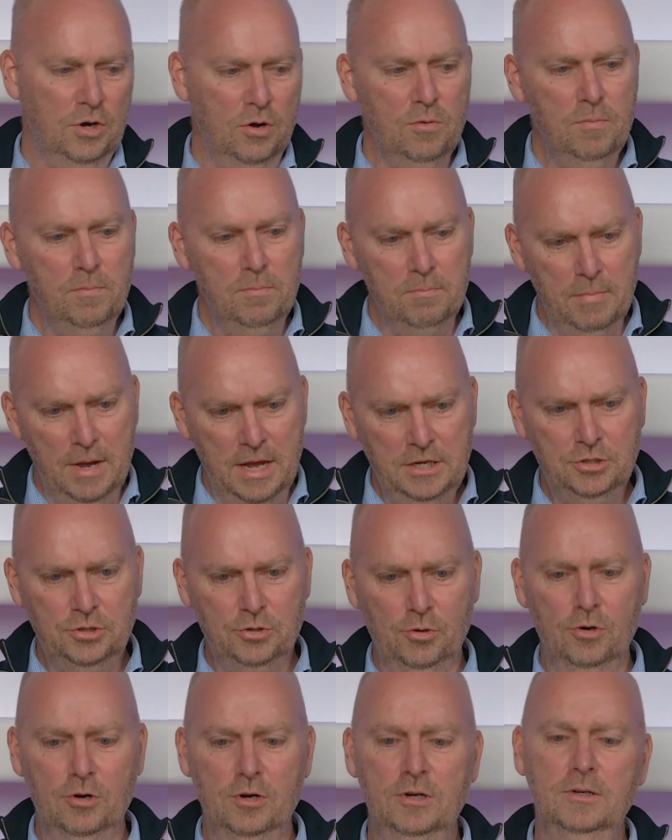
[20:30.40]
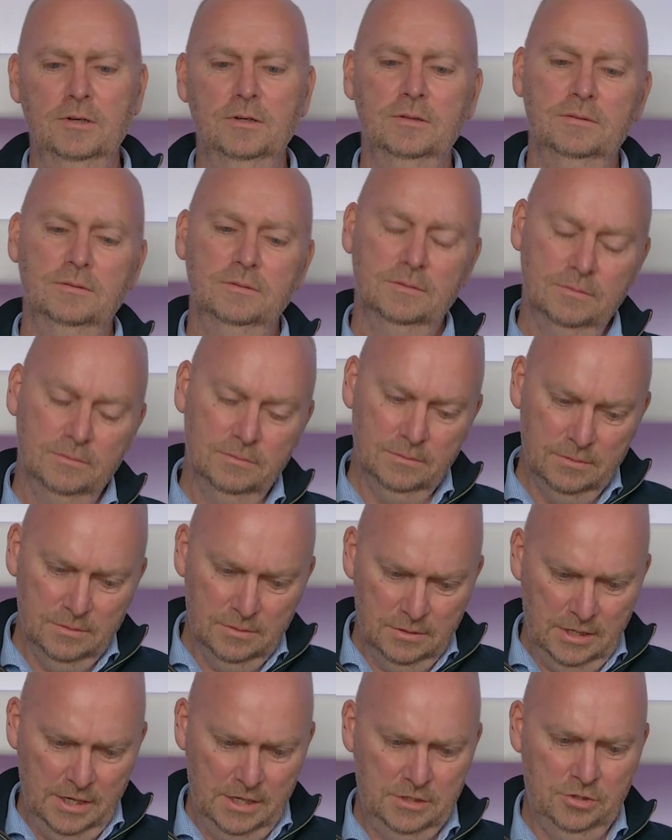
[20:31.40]
So make sure
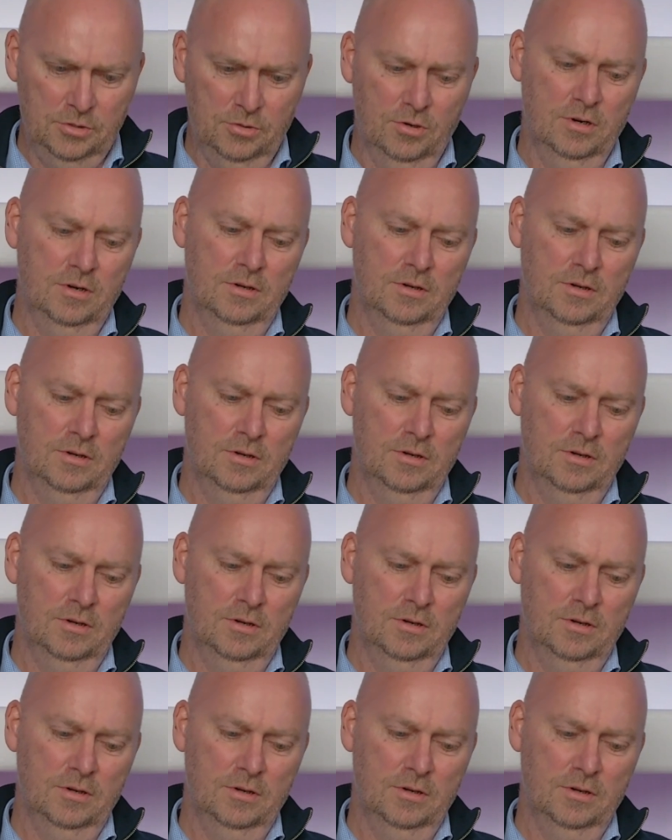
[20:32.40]
that